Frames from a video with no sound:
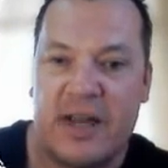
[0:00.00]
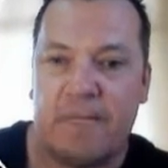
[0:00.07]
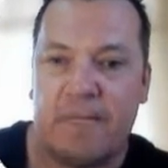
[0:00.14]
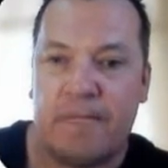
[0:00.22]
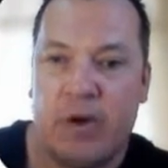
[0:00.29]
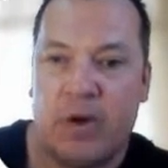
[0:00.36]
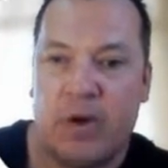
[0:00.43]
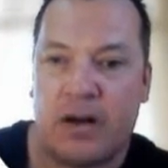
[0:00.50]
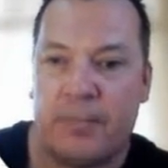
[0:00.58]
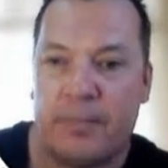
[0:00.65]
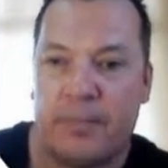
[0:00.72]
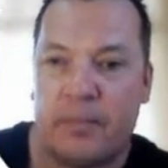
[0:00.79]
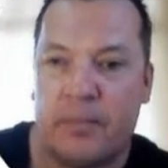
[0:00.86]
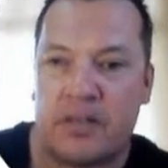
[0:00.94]
like I
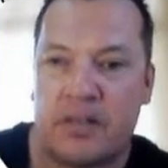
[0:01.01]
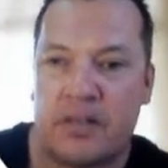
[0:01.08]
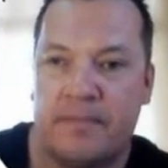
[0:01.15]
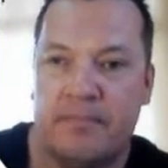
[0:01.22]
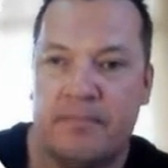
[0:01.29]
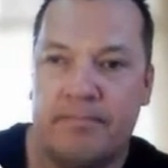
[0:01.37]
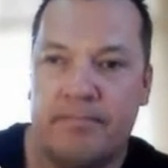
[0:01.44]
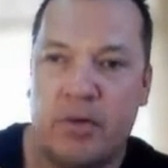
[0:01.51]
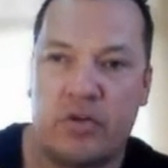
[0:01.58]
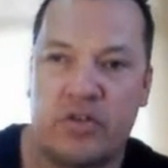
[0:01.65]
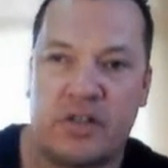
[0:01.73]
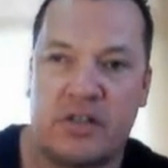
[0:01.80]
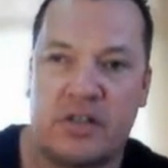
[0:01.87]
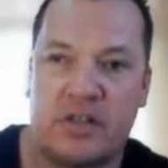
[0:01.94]
promised,
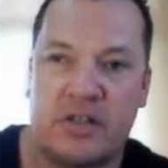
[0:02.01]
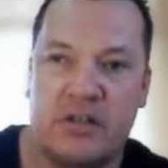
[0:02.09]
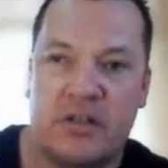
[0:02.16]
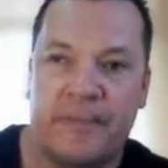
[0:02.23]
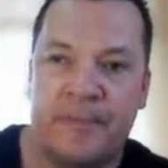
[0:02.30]
bonuses.